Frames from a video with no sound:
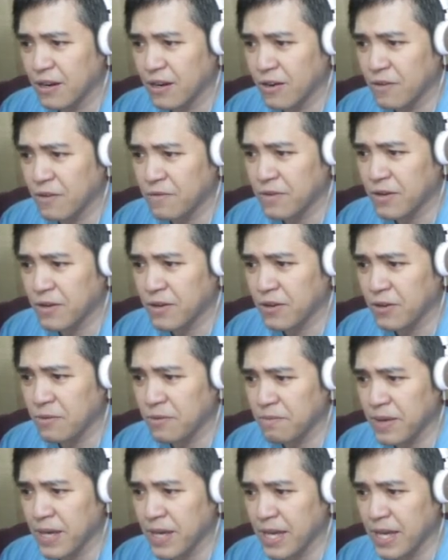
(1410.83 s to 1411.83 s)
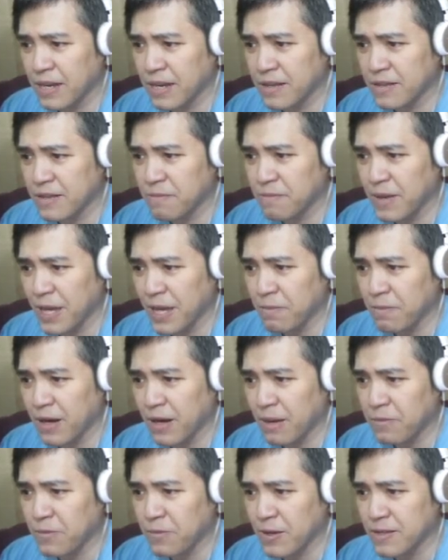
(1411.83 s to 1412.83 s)
Overgrown Bay. This bay,
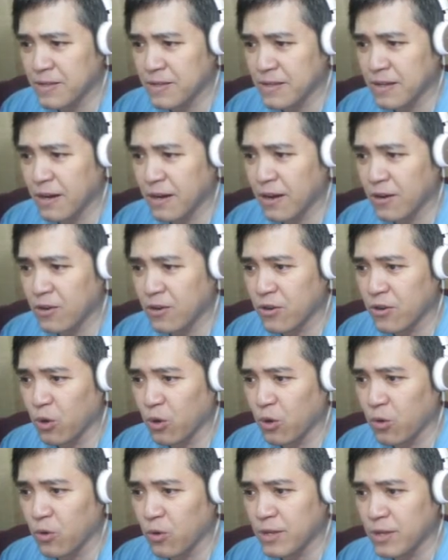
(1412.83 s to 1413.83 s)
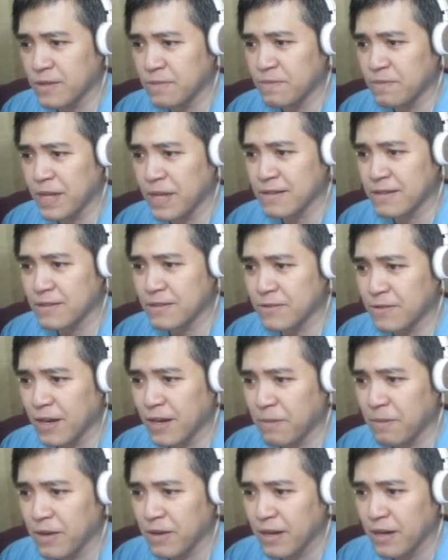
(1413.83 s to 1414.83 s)
perhaps once a cargo hold, is being
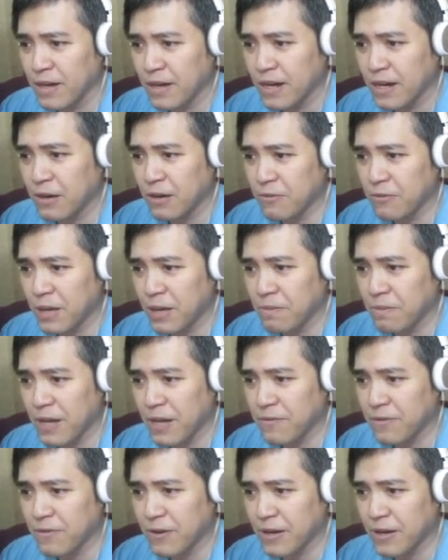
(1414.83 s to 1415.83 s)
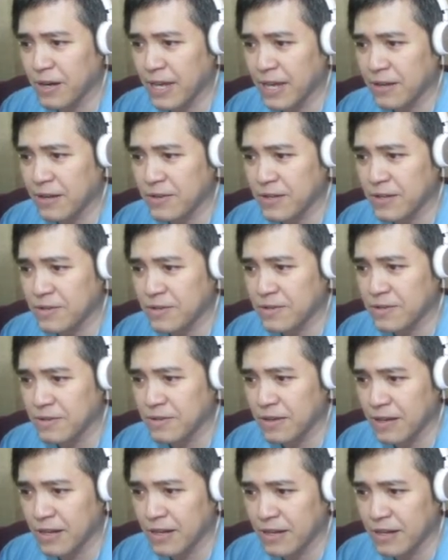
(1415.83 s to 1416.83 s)
scraped away by frond-like creatures,
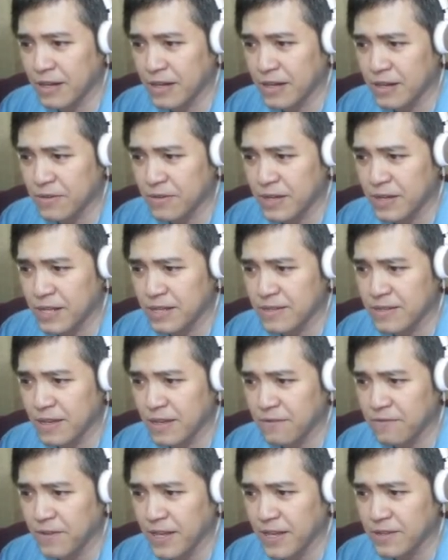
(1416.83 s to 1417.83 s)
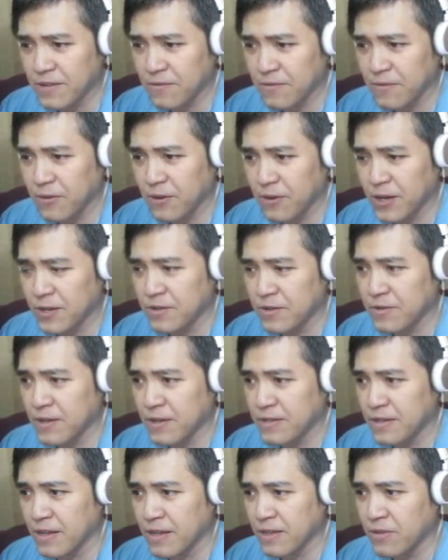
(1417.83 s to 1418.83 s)
releasing flakes of orange
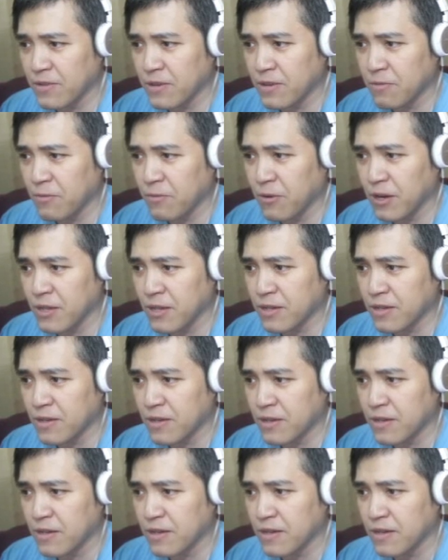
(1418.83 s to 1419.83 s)
rust into the water.